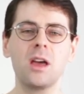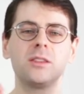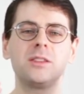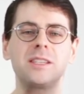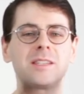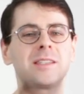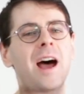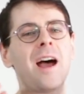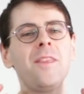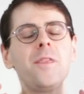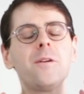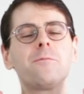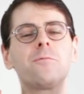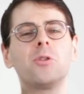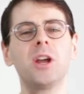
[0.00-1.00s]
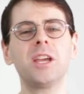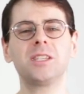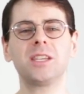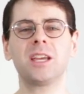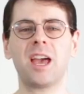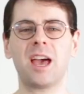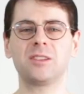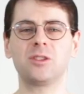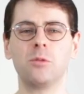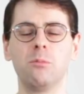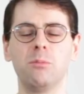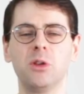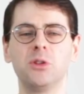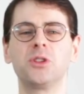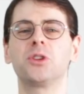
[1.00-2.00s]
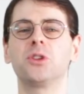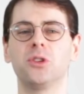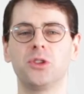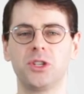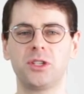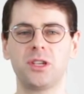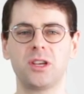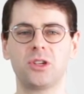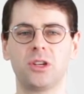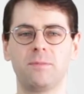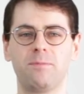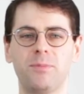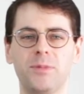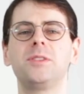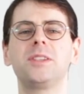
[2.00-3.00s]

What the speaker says: Decide the phrasing as a musical decision.